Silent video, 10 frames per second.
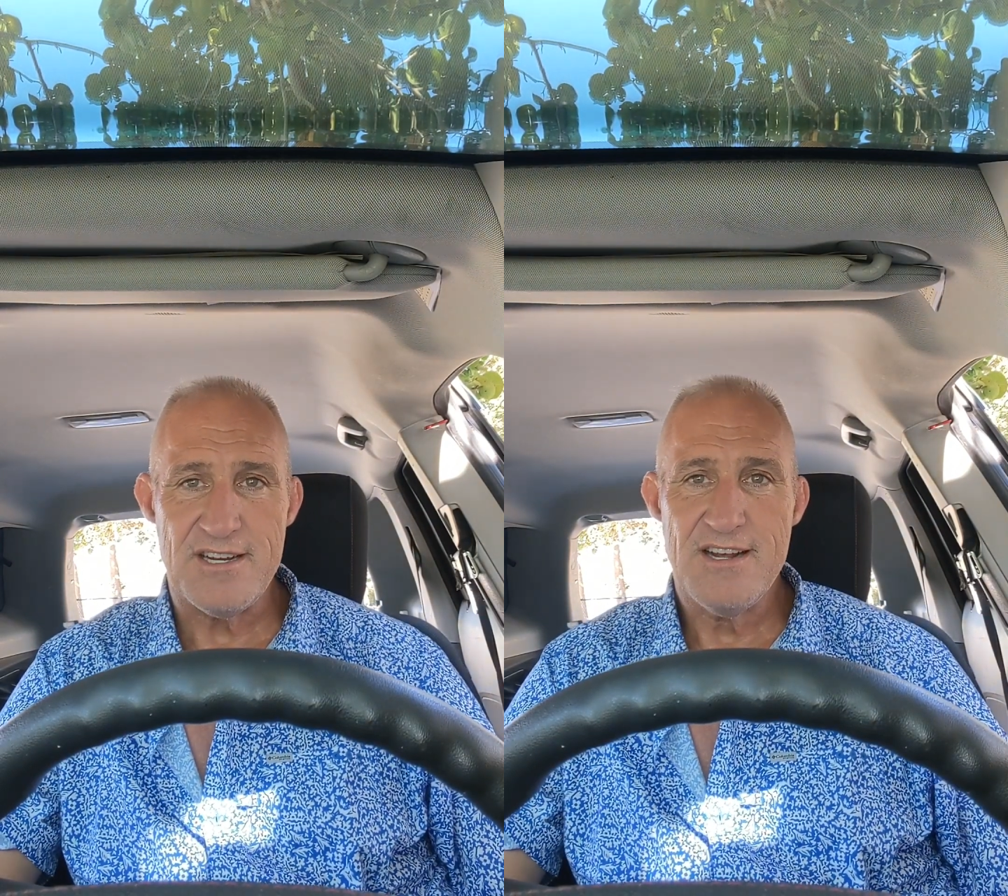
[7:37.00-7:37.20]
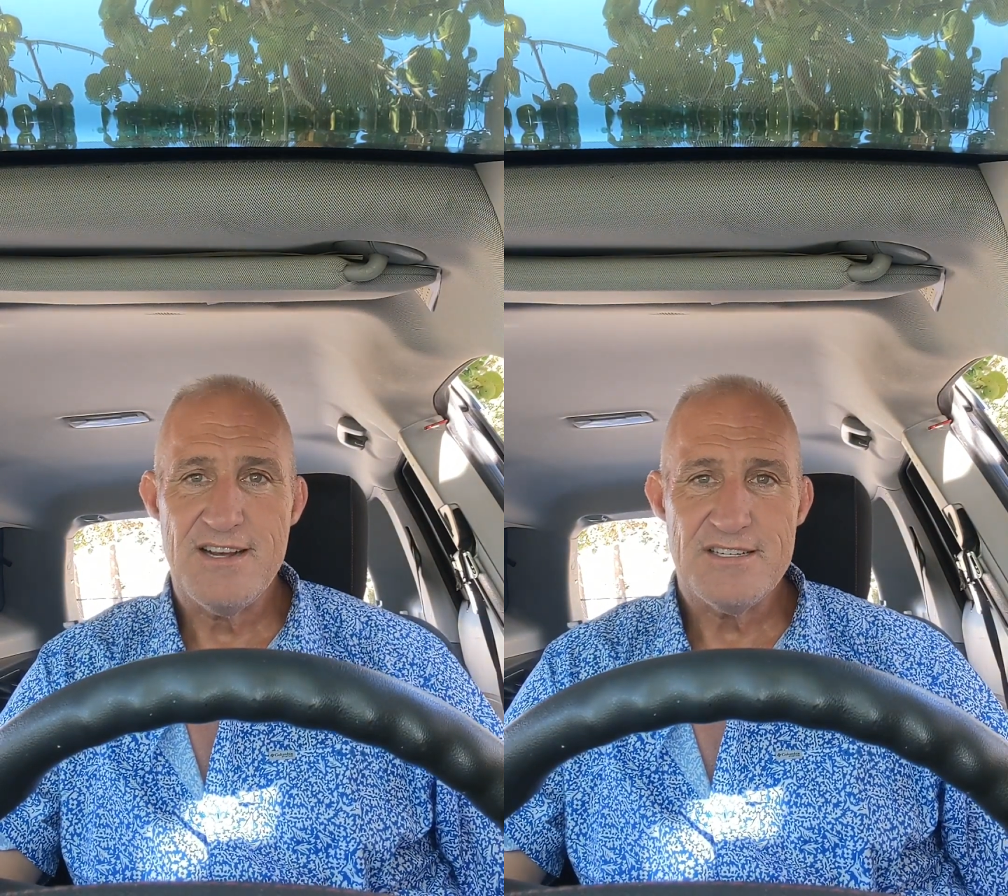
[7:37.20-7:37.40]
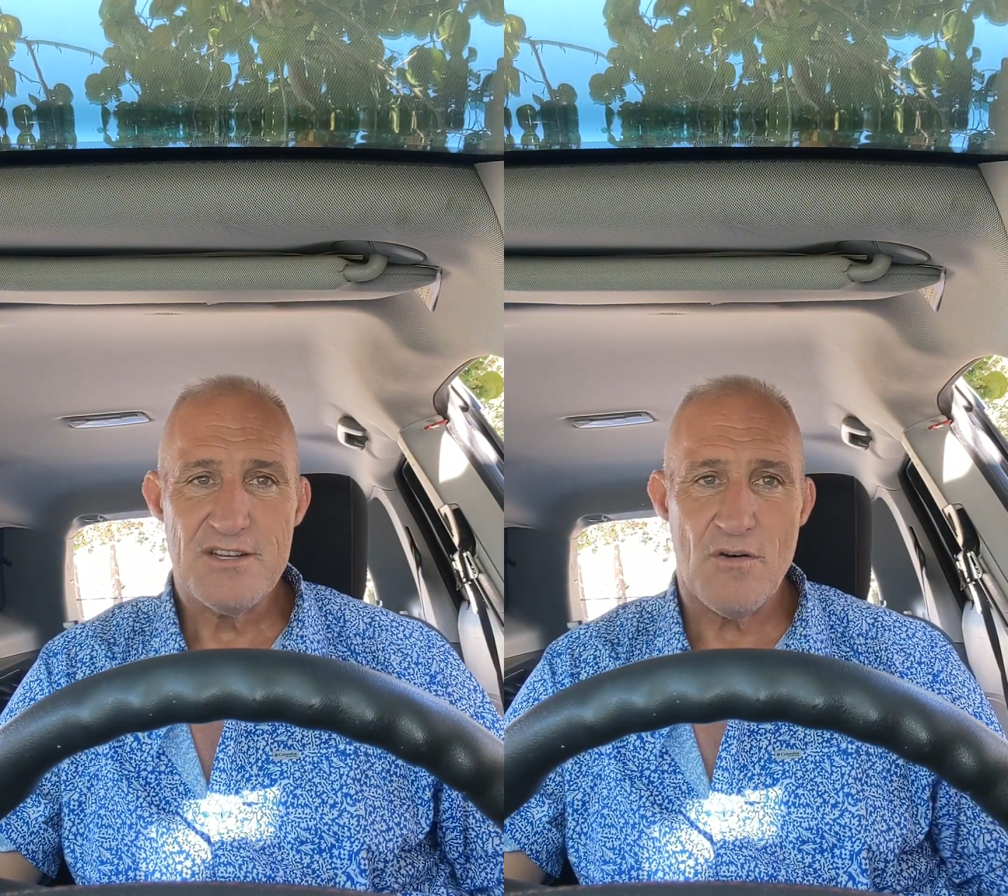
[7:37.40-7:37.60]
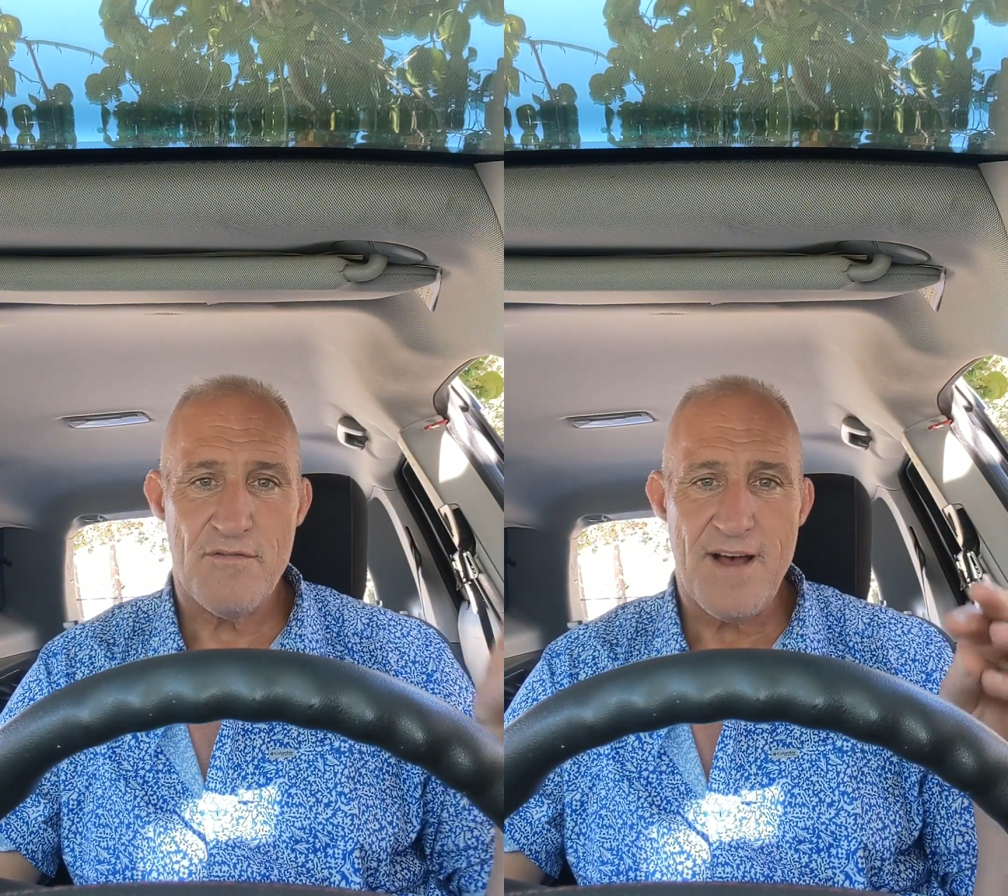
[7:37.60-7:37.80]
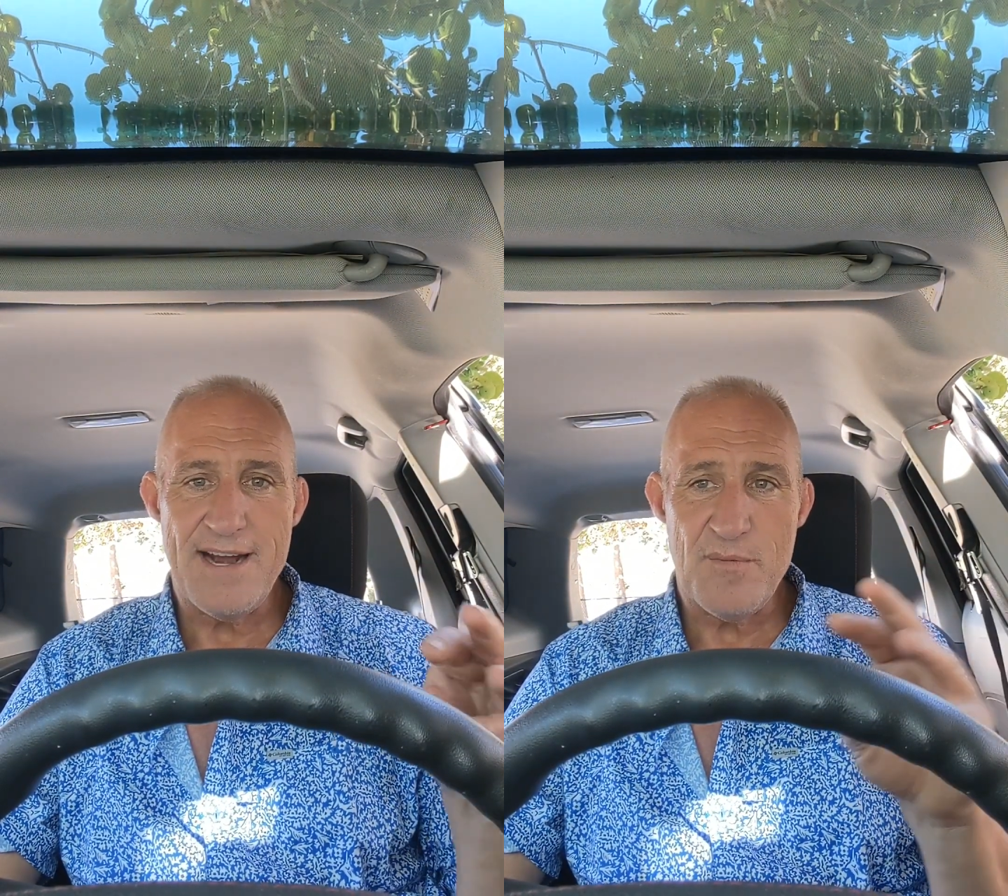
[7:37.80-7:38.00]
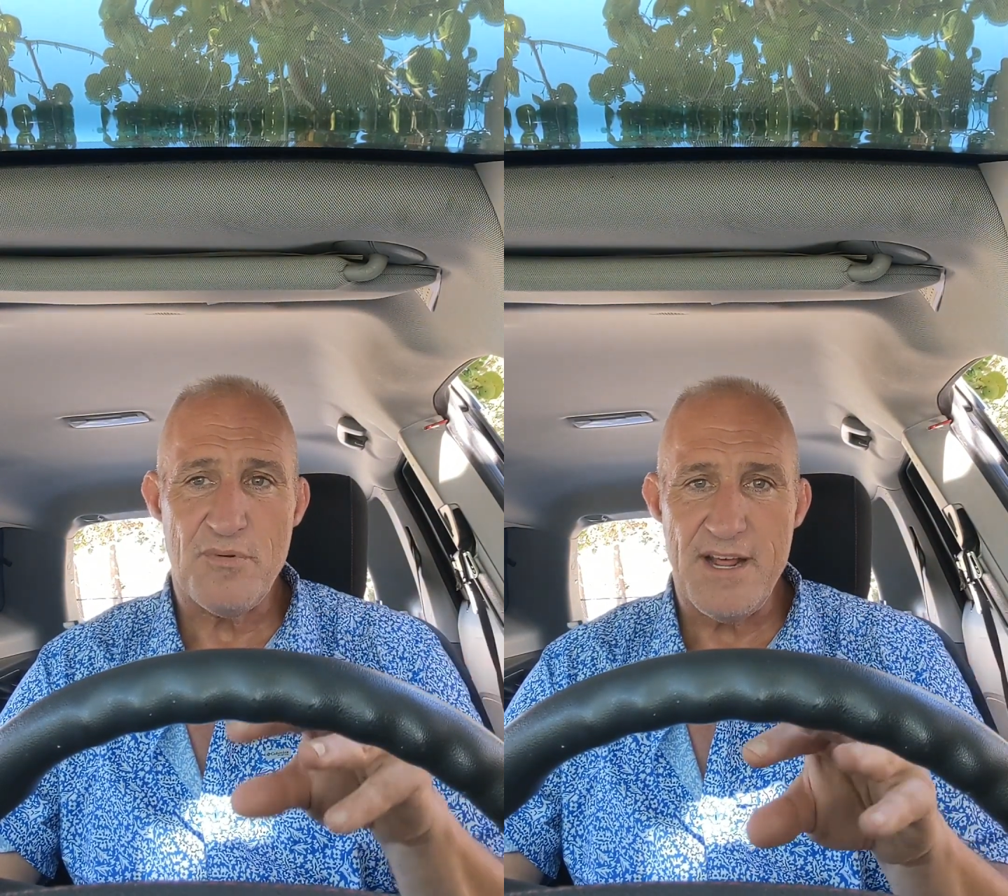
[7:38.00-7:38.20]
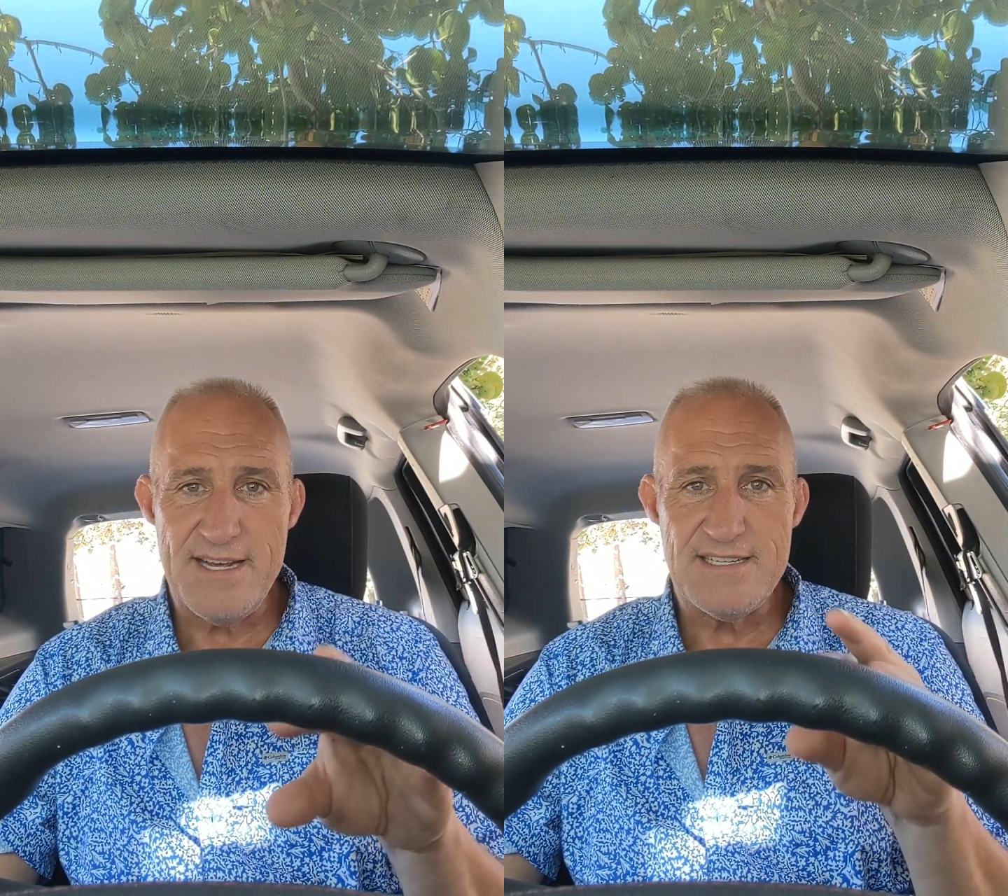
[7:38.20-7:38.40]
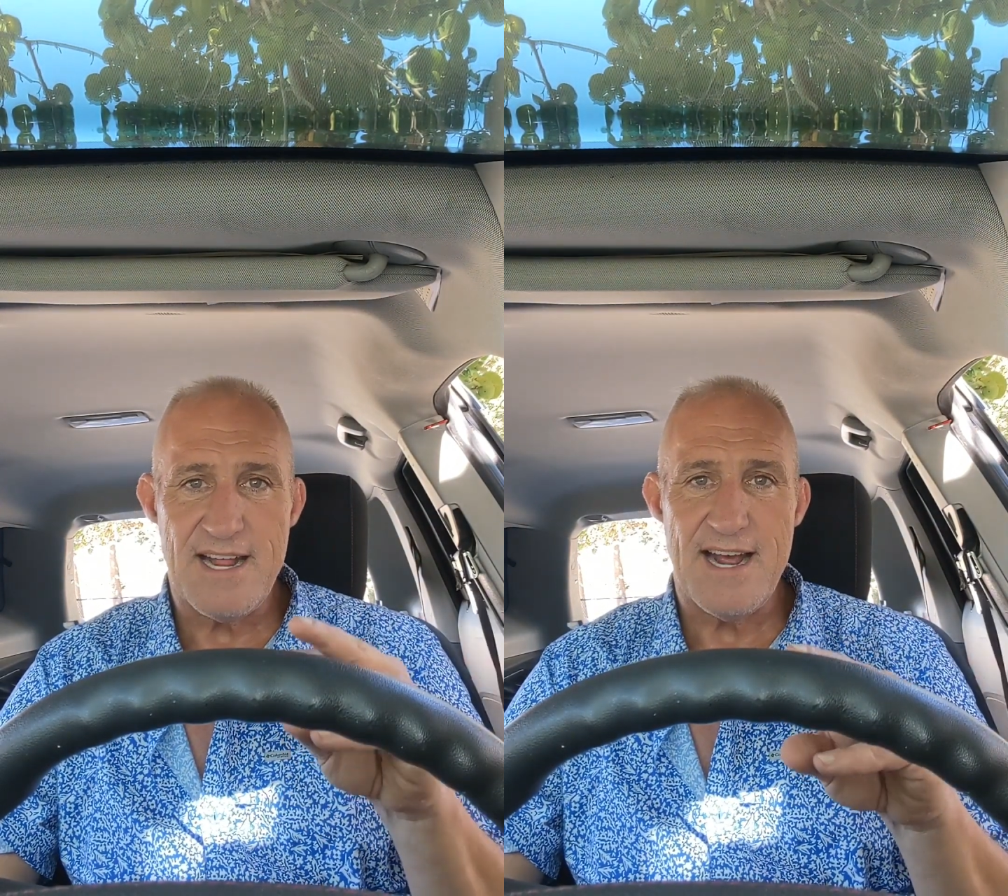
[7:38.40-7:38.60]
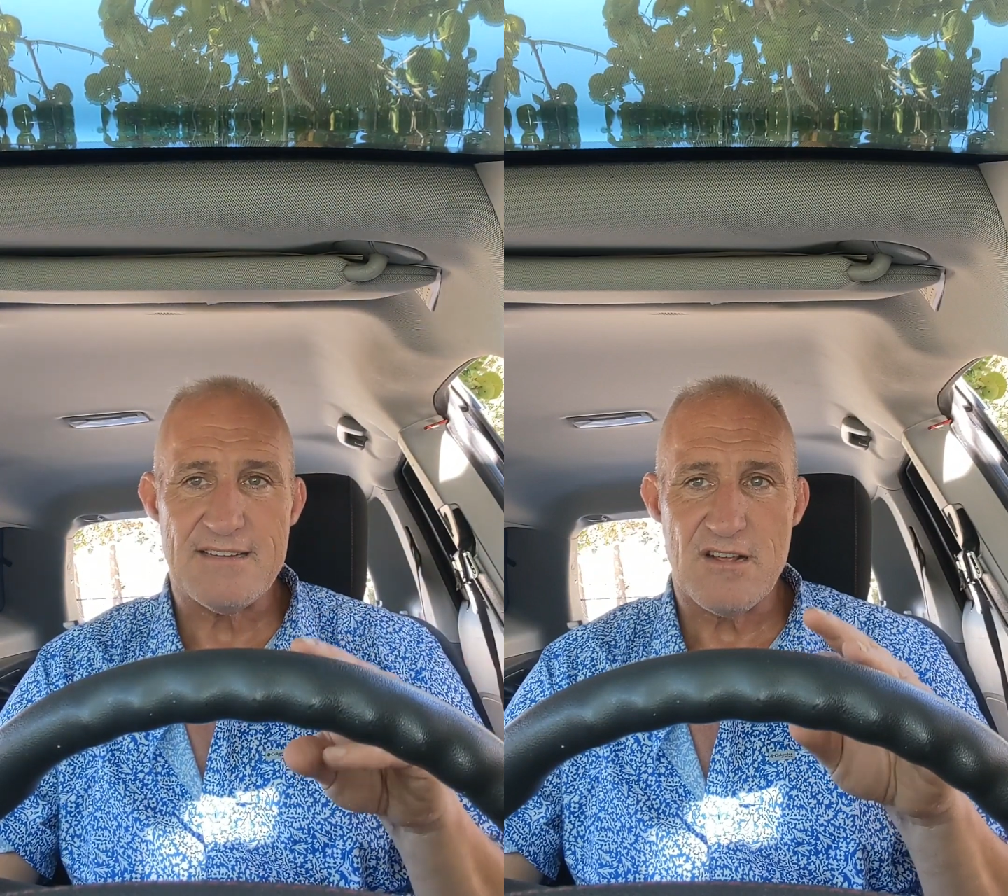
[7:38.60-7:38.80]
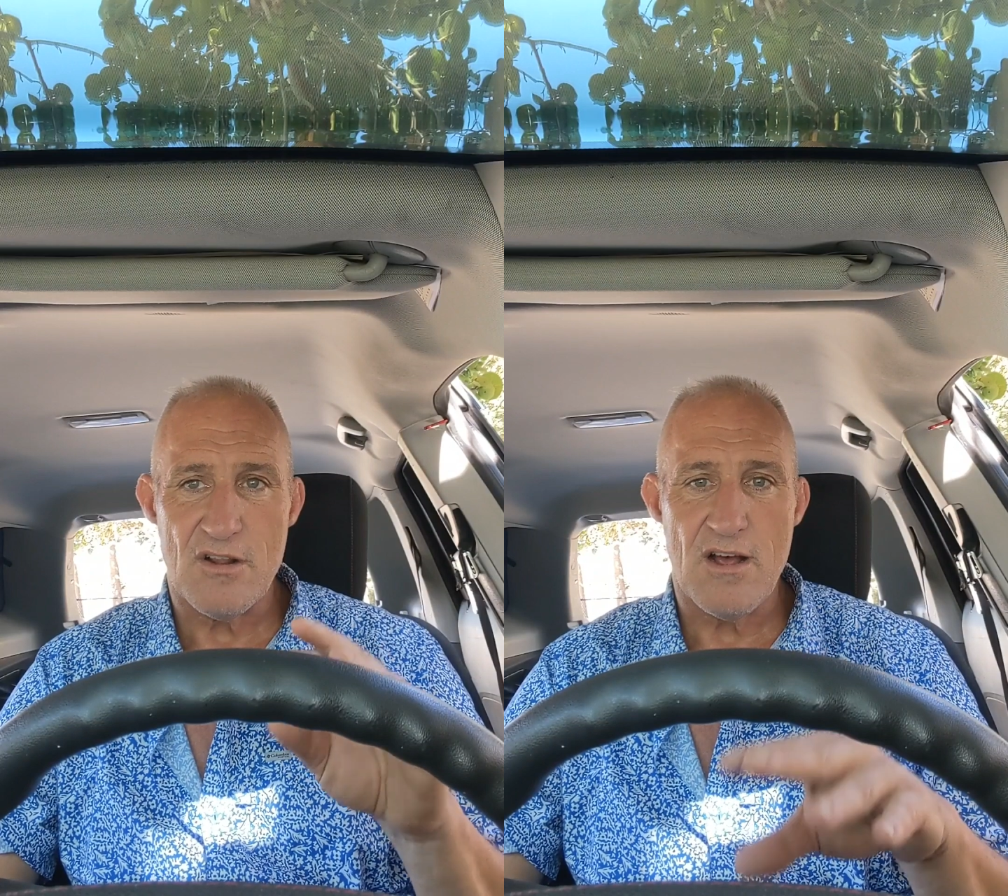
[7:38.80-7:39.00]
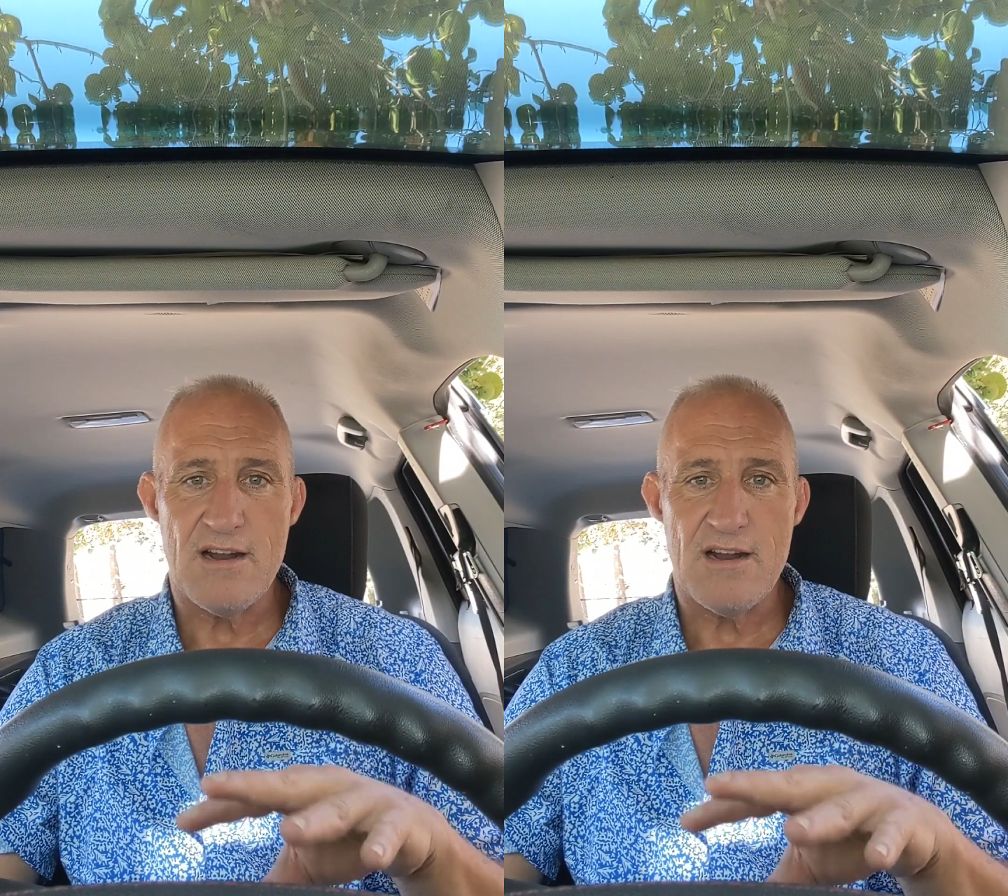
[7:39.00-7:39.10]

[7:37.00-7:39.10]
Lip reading: So find a place that has a lot of